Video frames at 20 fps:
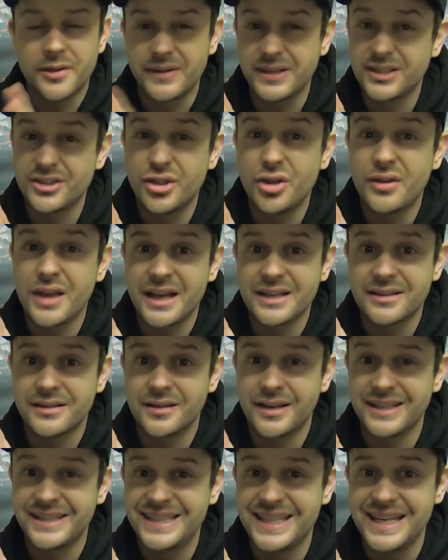This is two thousand
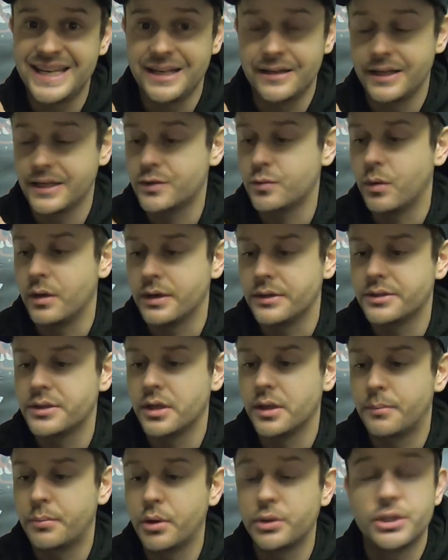nineteen, this one. So
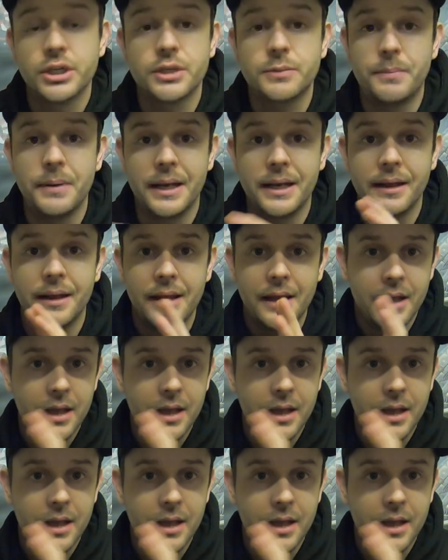the project's been